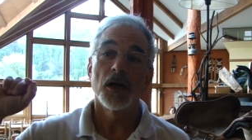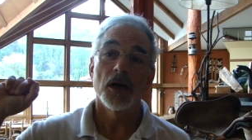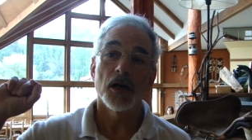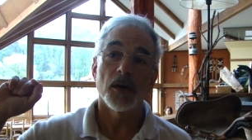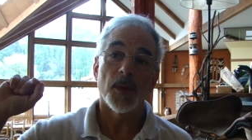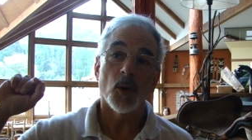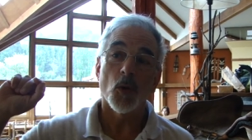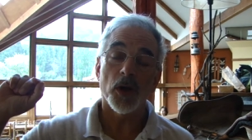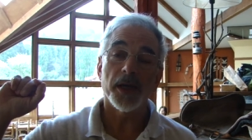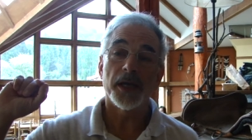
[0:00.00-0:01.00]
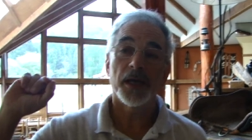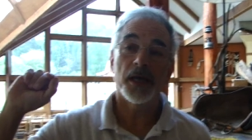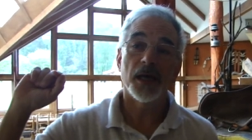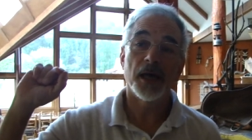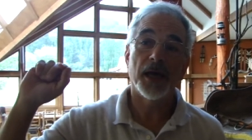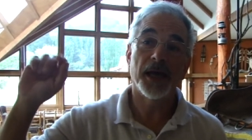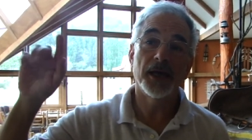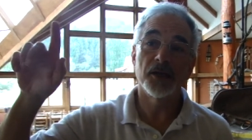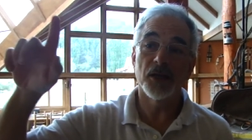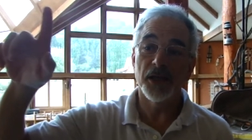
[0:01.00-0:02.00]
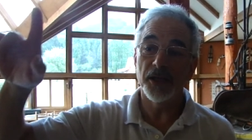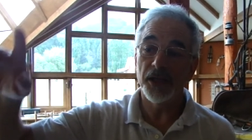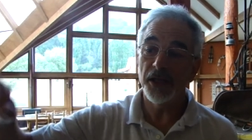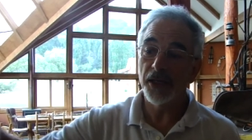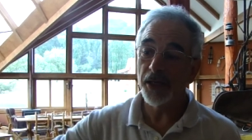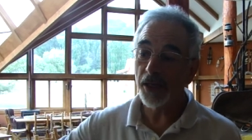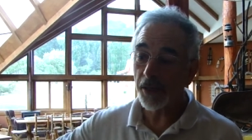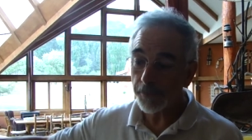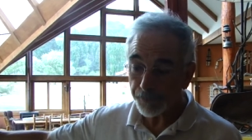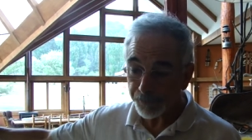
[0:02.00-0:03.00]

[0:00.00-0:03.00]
uh, by walking, and in the um,